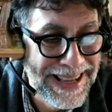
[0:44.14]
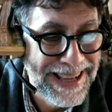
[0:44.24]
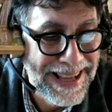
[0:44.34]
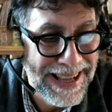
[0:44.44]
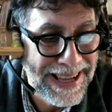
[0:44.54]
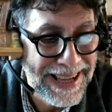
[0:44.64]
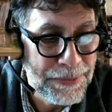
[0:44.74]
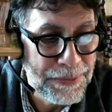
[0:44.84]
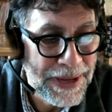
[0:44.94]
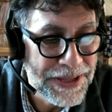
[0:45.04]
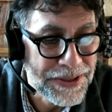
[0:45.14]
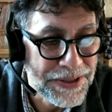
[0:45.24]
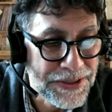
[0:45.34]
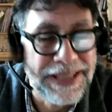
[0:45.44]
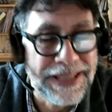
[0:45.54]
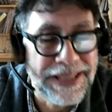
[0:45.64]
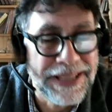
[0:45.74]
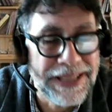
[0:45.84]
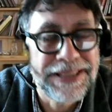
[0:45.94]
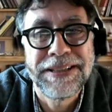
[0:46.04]
And you mentioned that
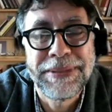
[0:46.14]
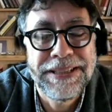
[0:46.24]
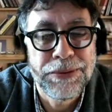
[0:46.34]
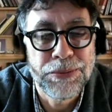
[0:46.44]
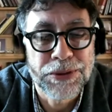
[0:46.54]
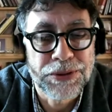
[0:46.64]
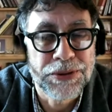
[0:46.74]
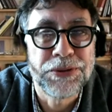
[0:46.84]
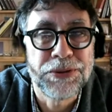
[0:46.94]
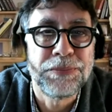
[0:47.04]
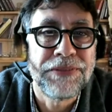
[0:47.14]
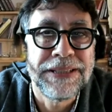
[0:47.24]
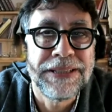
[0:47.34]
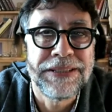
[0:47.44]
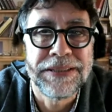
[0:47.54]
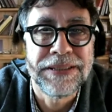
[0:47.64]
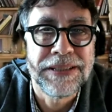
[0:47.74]
Battini was your supervisor,